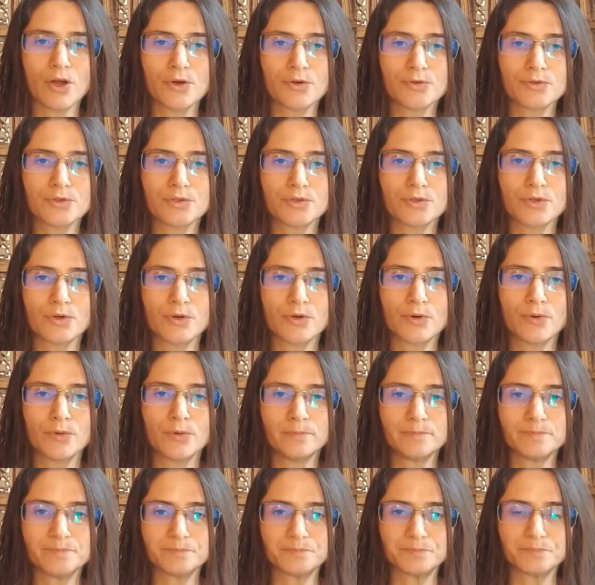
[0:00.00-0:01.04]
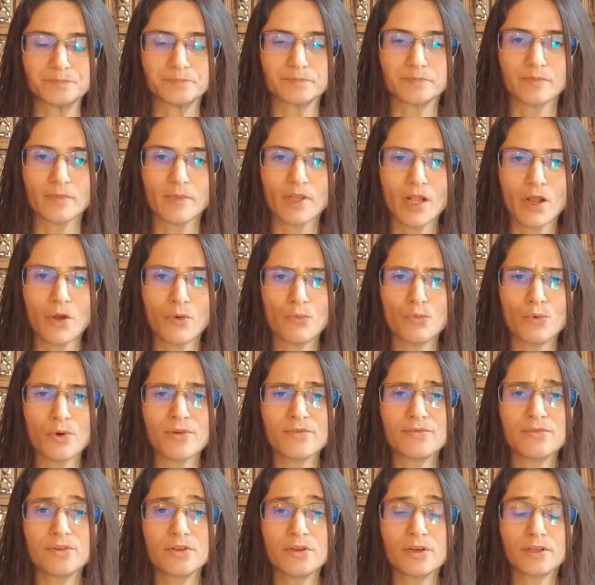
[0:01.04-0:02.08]
Also,
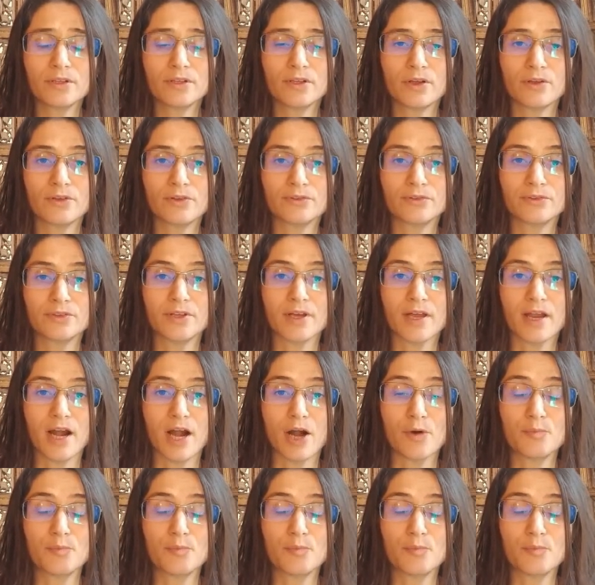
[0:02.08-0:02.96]
we've looked on the